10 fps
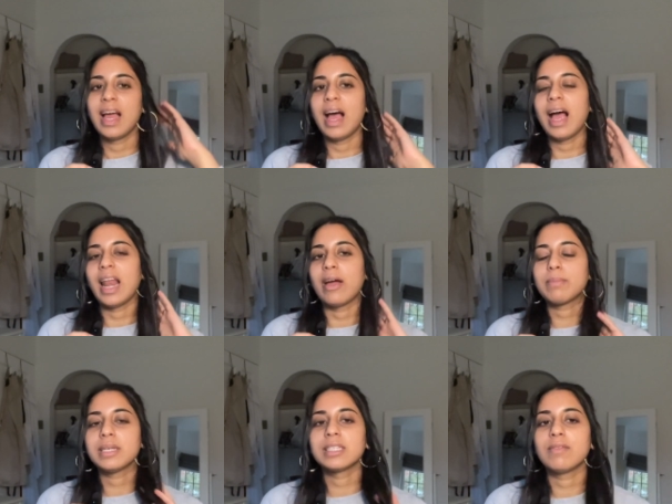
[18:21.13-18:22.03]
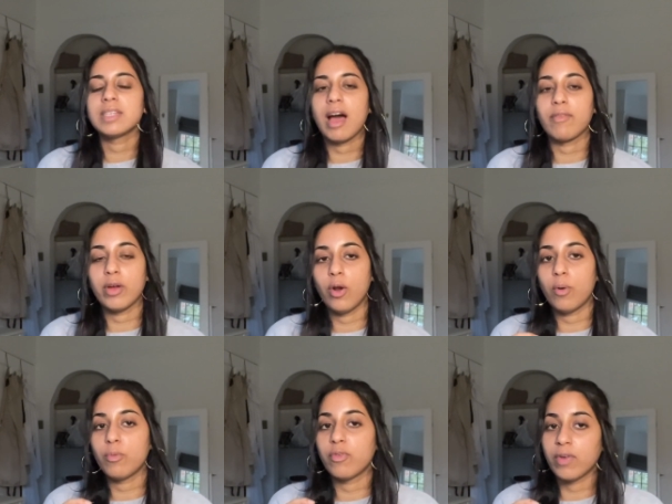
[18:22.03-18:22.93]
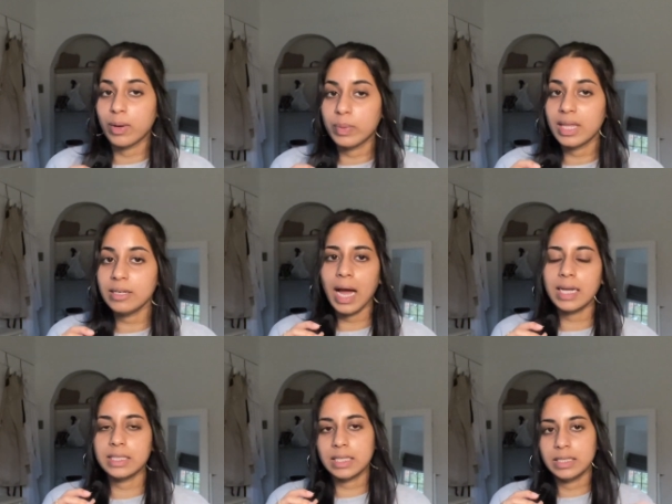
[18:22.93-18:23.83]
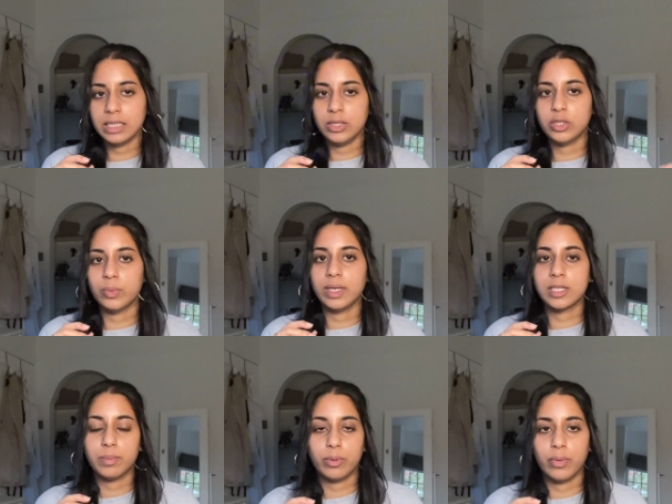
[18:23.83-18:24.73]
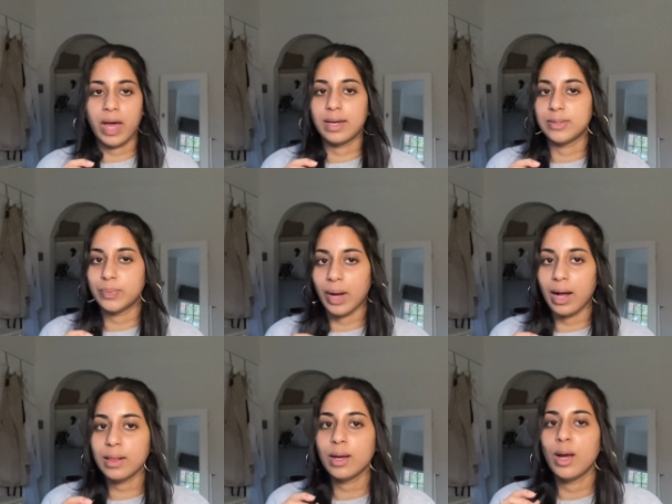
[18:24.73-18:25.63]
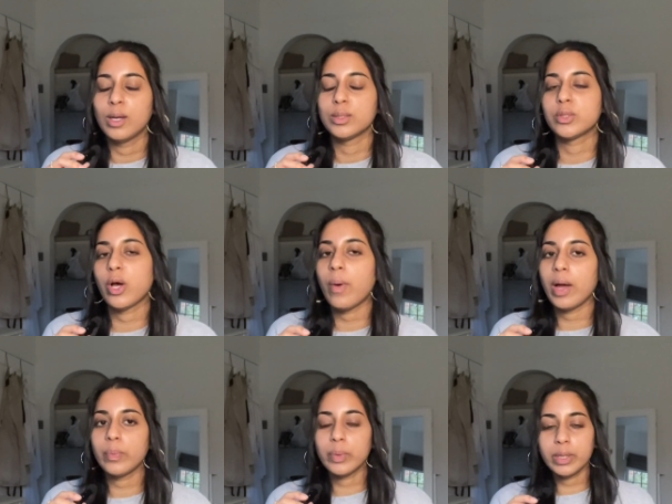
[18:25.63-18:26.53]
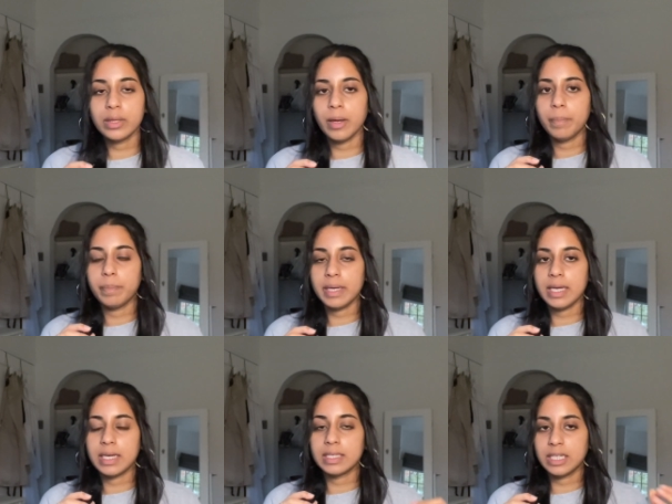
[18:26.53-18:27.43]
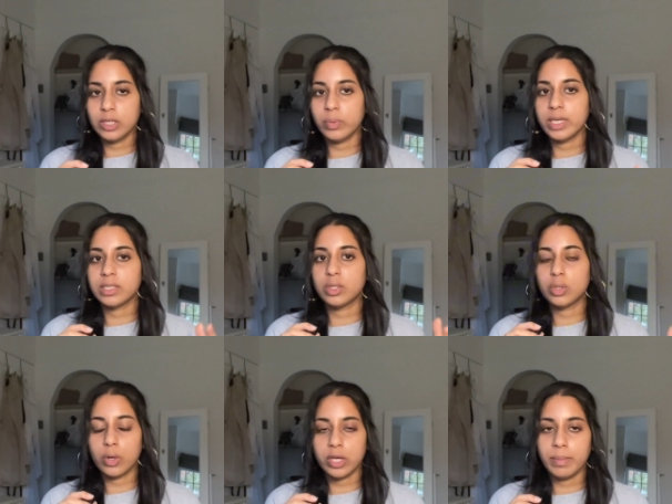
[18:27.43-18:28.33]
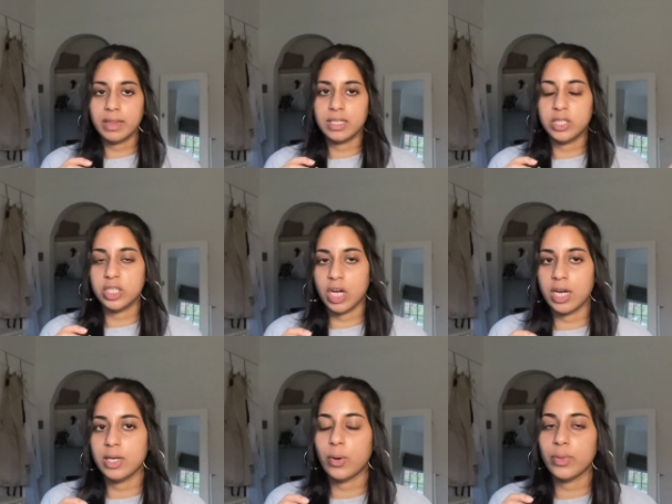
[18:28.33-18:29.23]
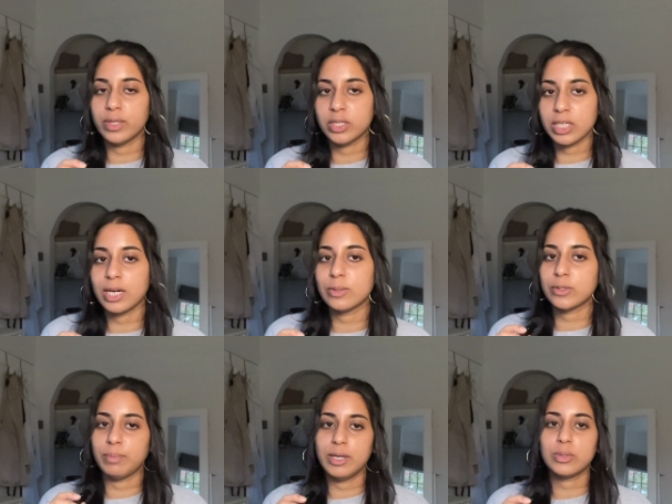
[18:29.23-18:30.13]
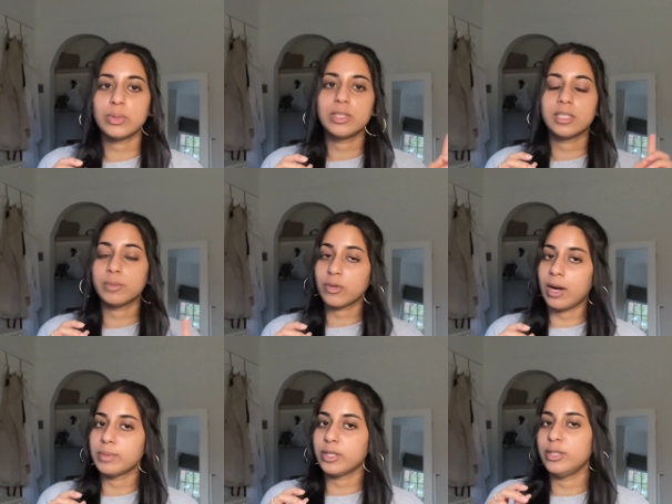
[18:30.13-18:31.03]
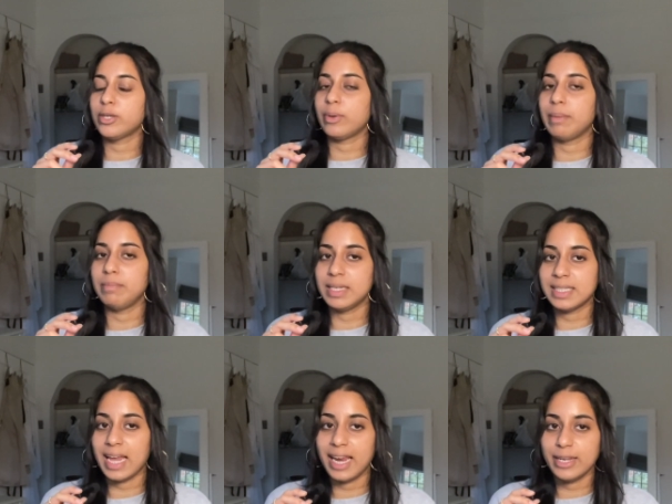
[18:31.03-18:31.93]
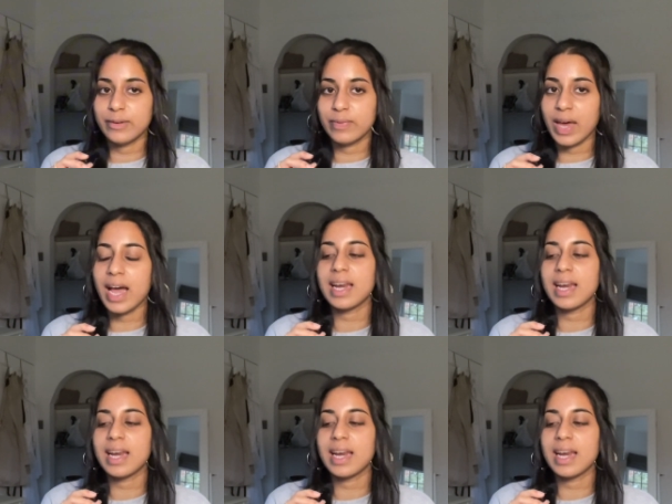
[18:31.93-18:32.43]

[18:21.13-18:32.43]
allowing myself to have a lot more fun with it and to continue to explore that as well. So I will be continuing to document this journey on this channel, so make sure to subscribe so that you don't miss any of that.